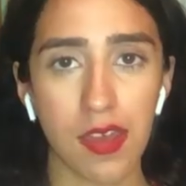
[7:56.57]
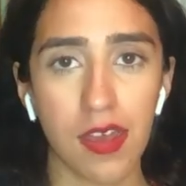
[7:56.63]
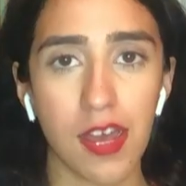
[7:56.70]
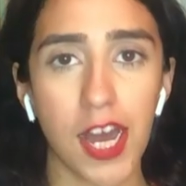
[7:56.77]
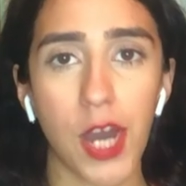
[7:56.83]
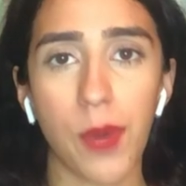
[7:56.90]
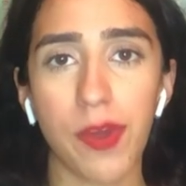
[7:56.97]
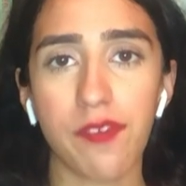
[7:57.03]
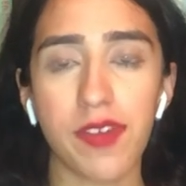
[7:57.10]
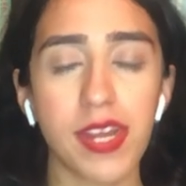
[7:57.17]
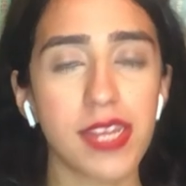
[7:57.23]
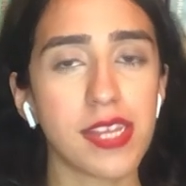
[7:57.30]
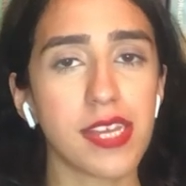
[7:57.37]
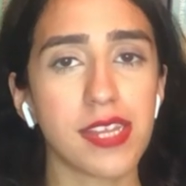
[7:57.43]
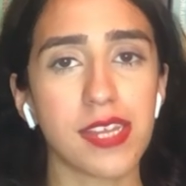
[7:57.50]
However, I
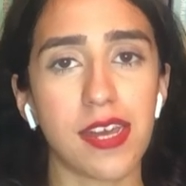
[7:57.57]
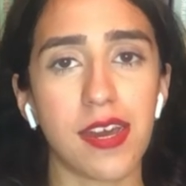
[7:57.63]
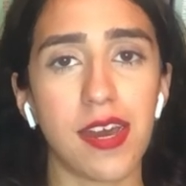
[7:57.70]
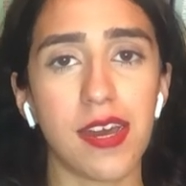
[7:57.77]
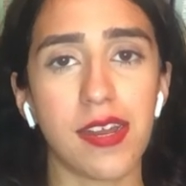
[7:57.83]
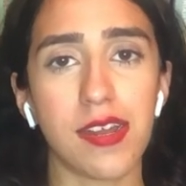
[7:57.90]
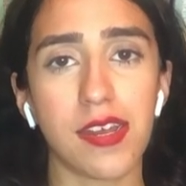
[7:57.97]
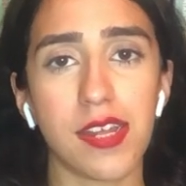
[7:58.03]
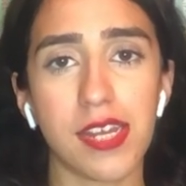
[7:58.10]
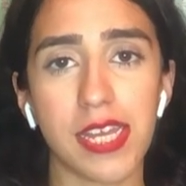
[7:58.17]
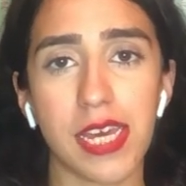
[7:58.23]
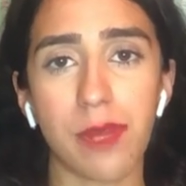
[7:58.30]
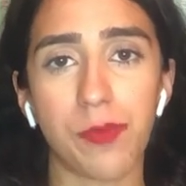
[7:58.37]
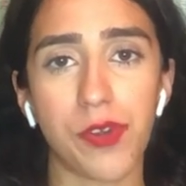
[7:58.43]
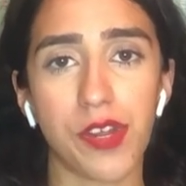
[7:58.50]
think that
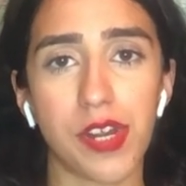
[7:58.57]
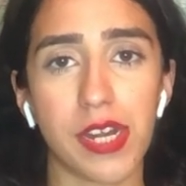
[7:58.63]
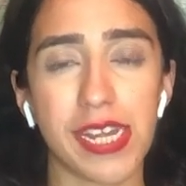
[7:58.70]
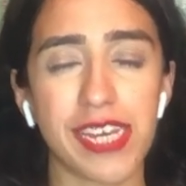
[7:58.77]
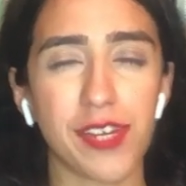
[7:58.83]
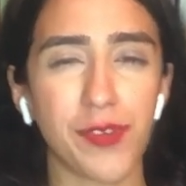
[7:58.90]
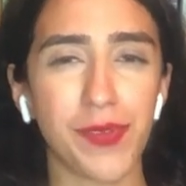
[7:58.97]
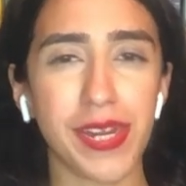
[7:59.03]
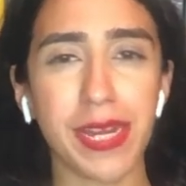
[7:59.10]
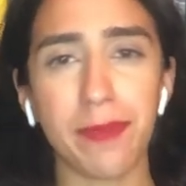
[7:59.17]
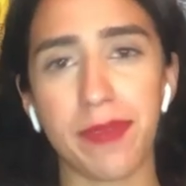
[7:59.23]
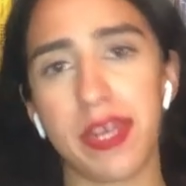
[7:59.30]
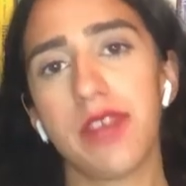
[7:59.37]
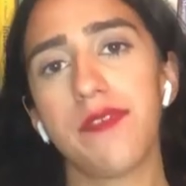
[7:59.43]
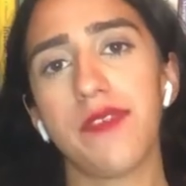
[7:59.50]
Liane Moriarty can really
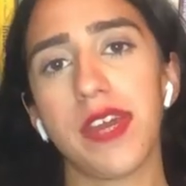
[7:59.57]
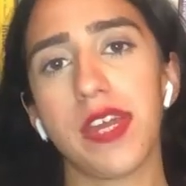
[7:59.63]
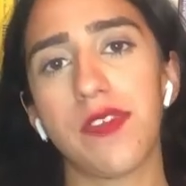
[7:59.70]
benefit